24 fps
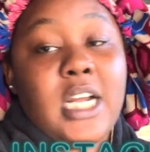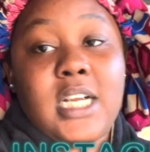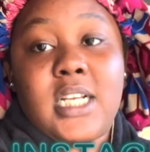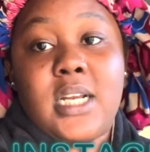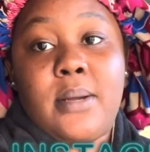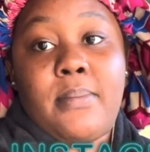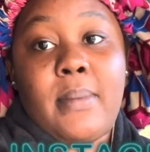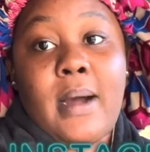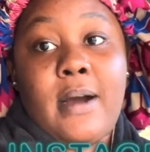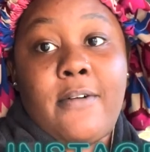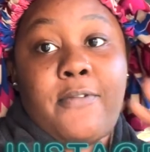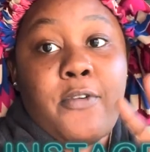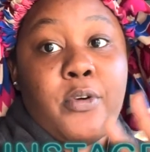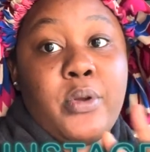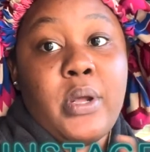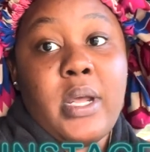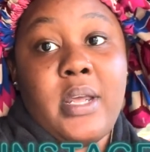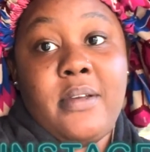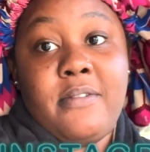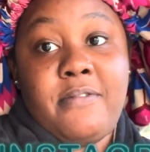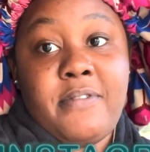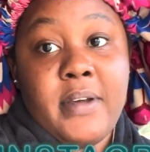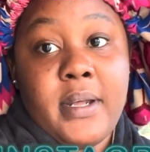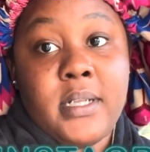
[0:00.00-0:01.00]
them out for your
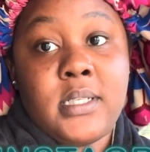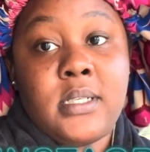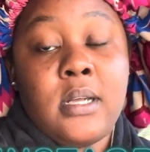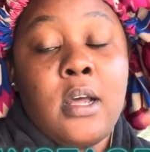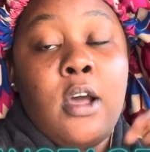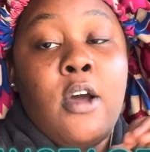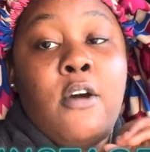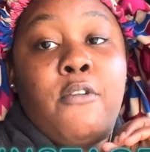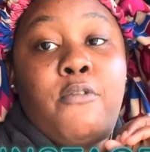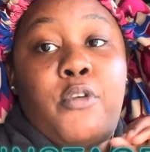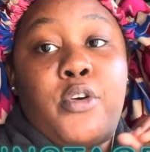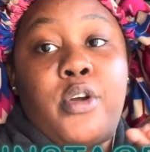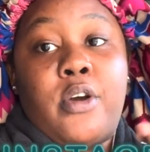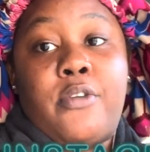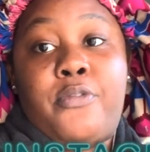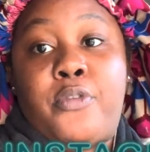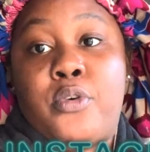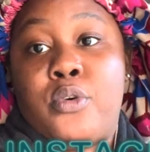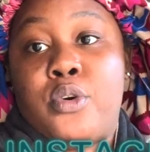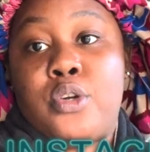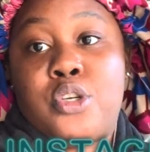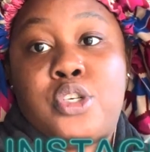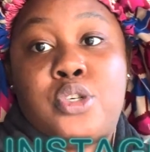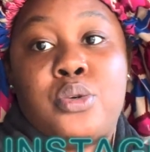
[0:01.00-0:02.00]
events, for your
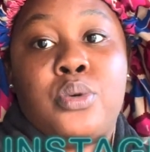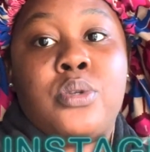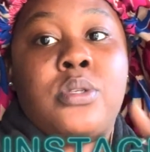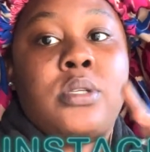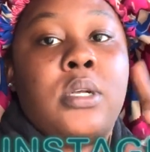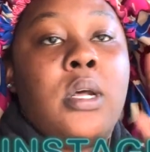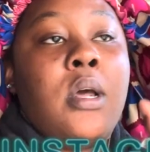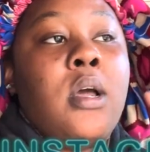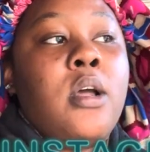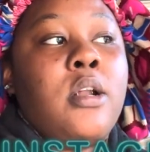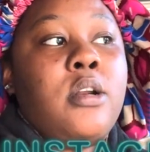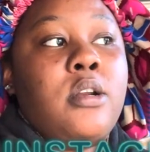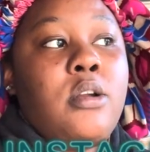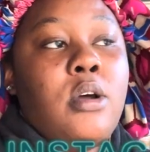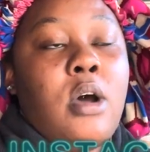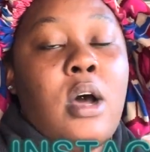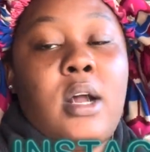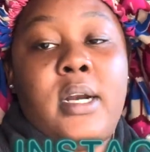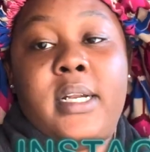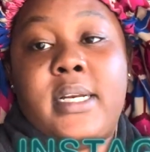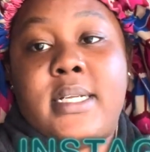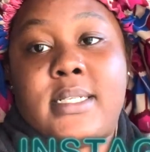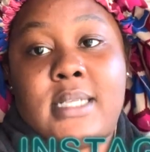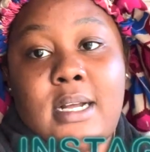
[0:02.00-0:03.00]
photo shoots. The
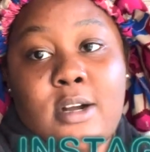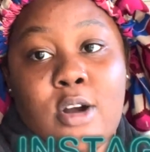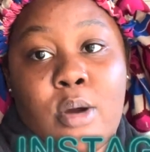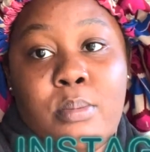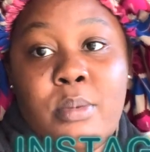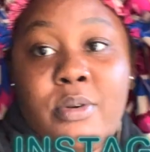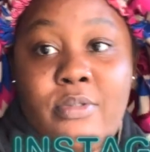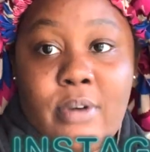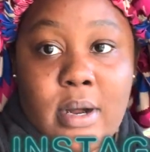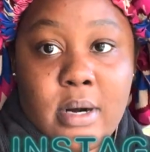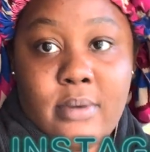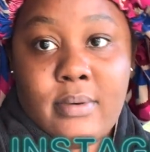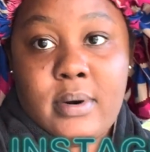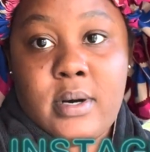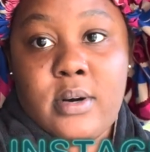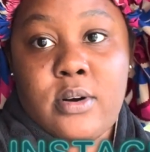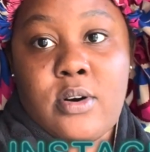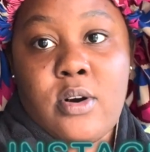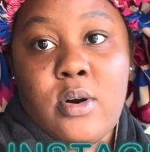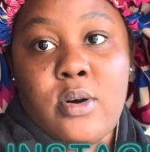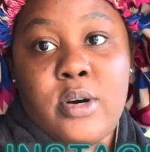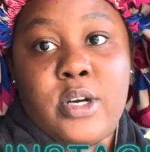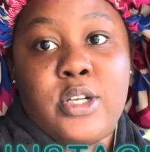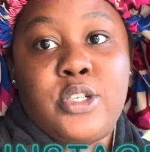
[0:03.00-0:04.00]
holidays are coming right around the
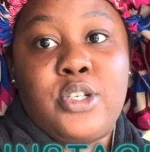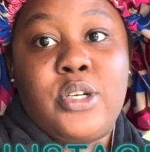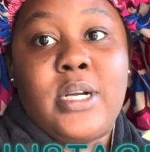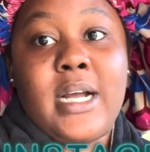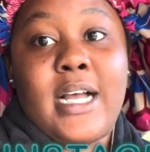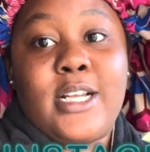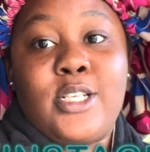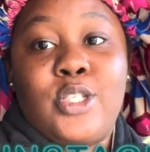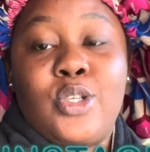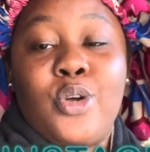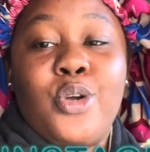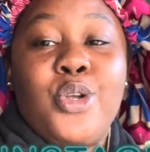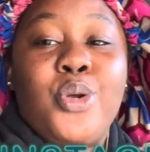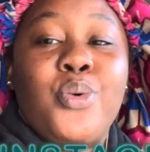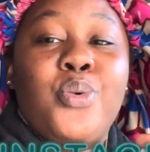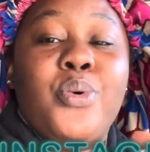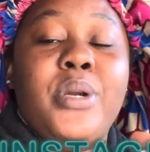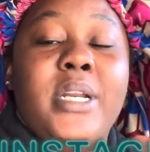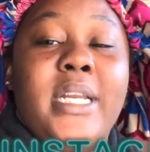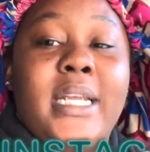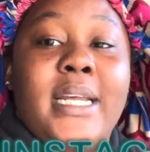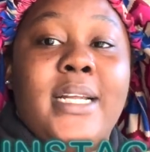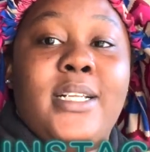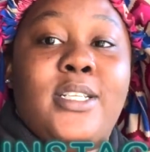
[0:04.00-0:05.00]
corner. As you guys know, you will
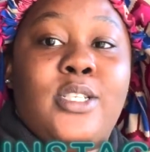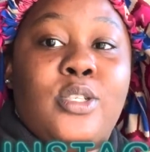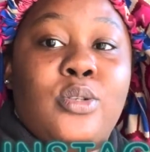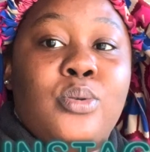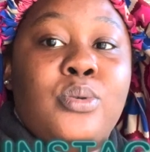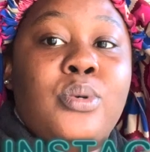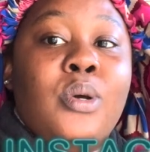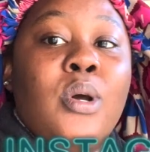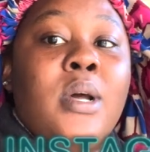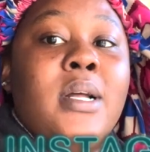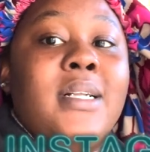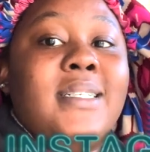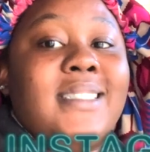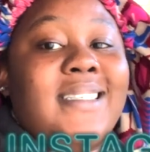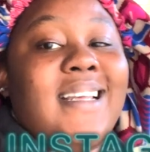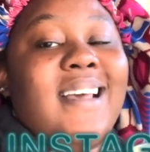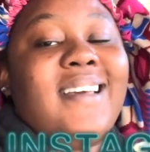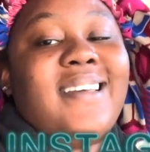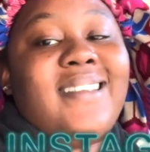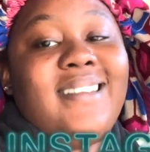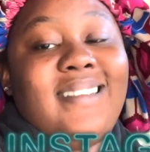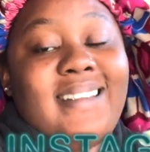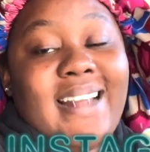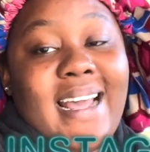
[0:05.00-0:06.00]
need to take
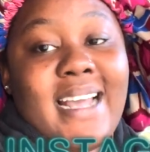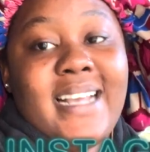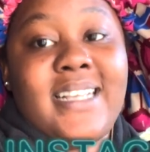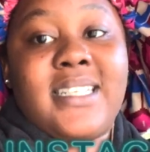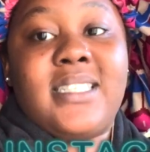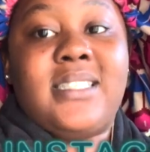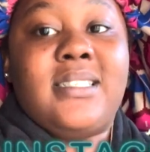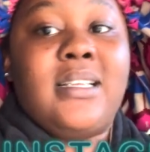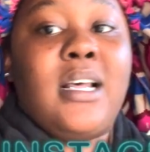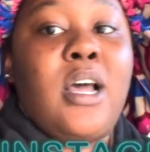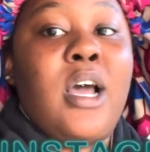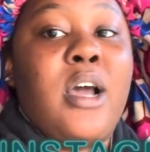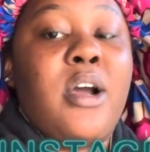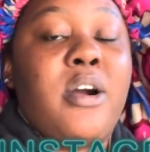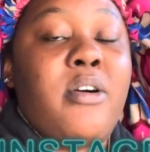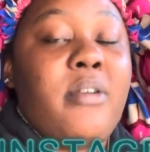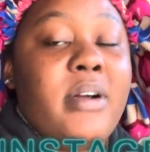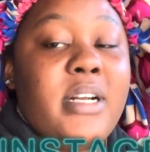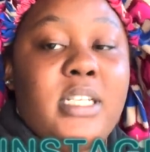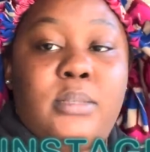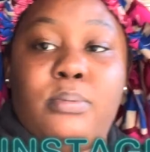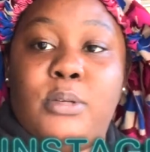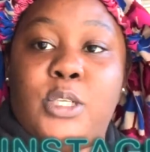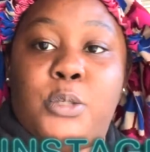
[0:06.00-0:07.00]
nice
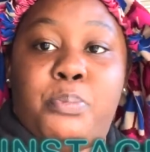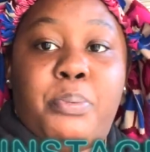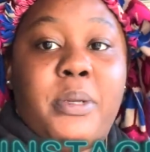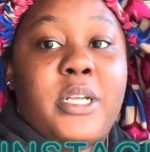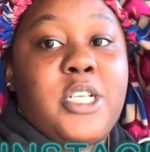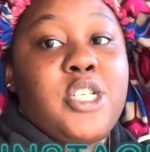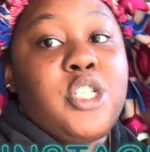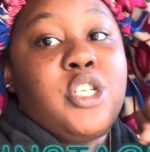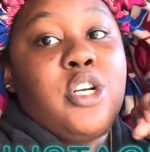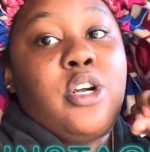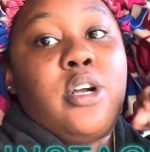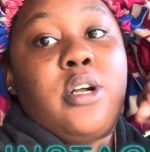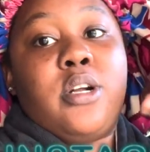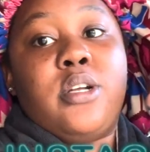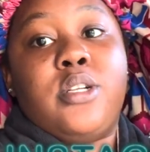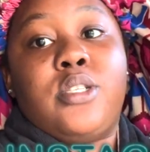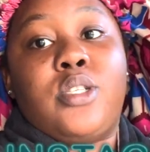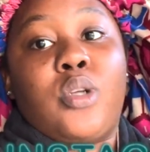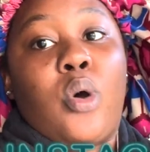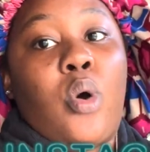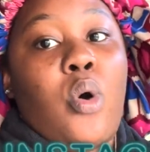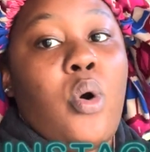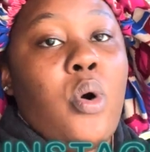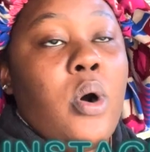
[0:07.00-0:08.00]
Christmas pictures
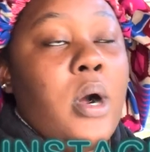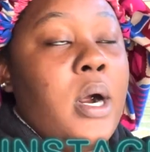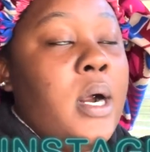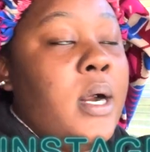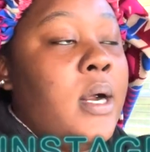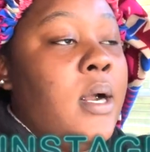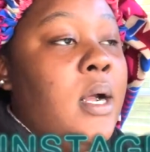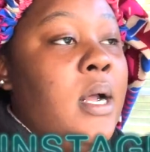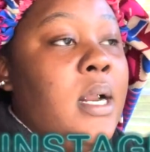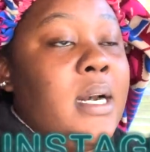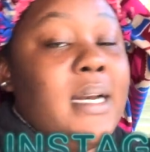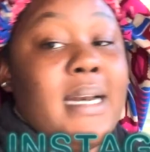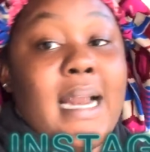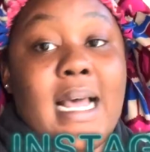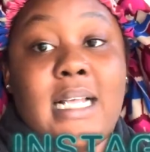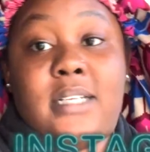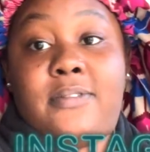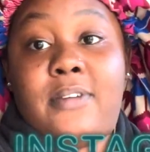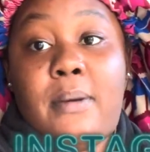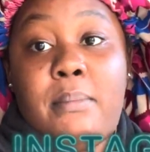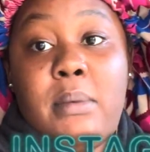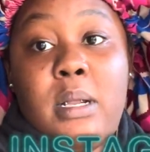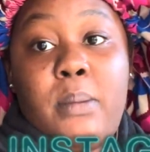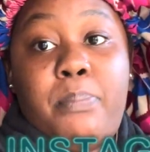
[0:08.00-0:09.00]
or nice
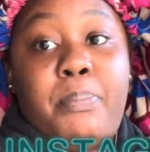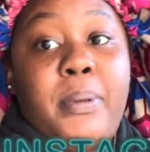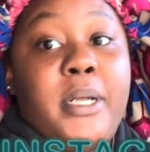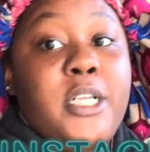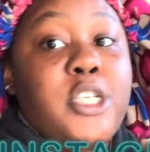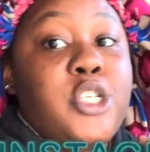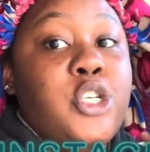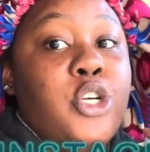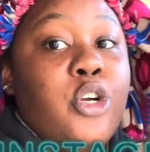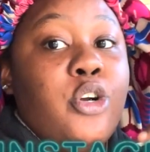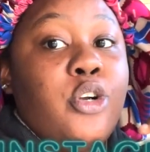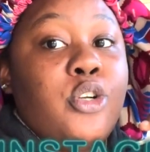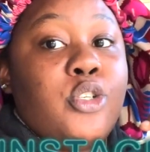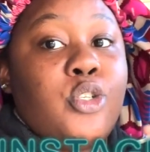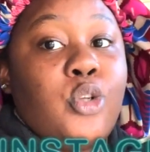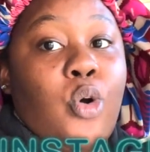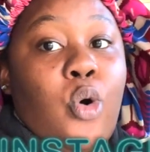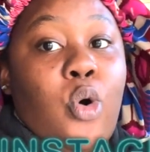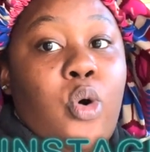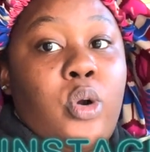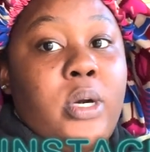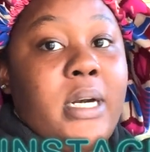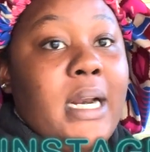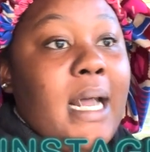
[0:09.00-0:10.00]
family pictures
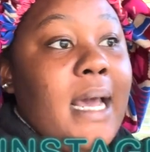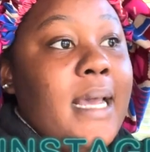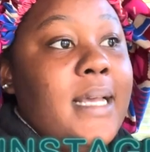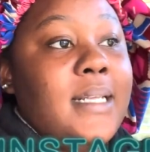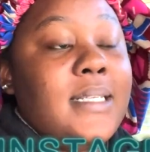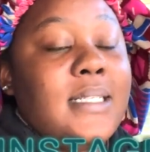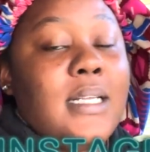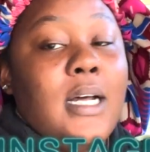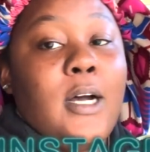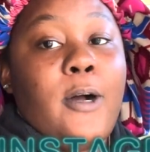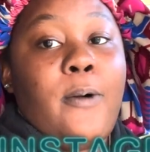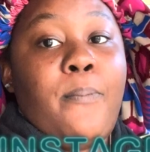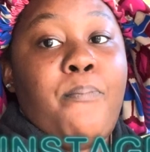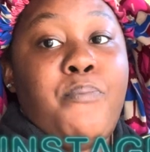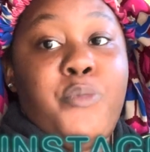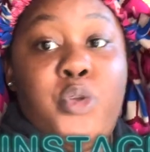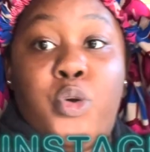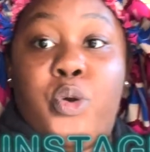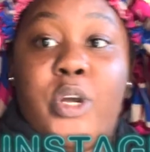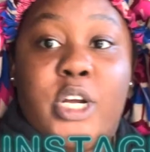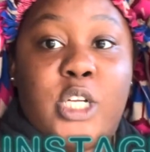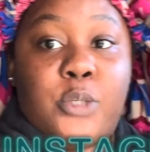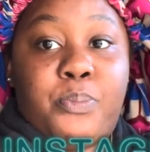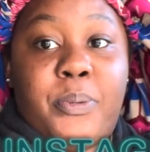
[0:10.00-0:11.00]
or nice New
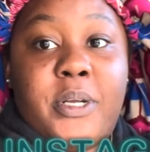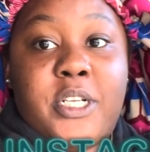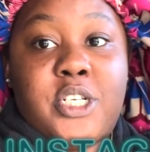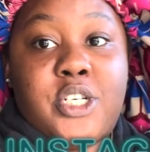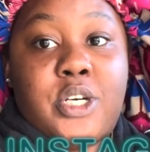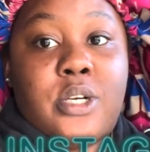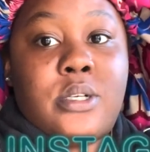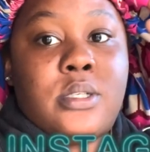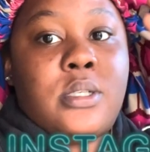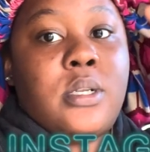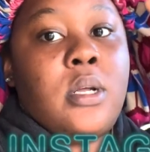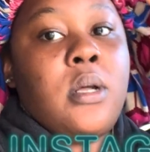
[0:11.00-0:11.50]
Year's pictures.